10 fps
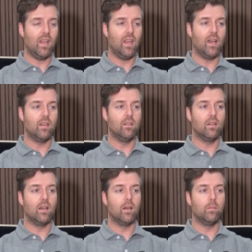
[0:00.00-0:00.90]
and
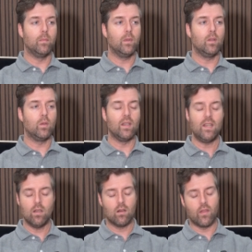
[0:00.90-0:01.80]
um, you can
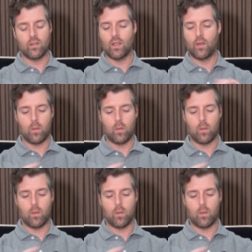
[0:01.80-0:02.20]
hear all the stuff.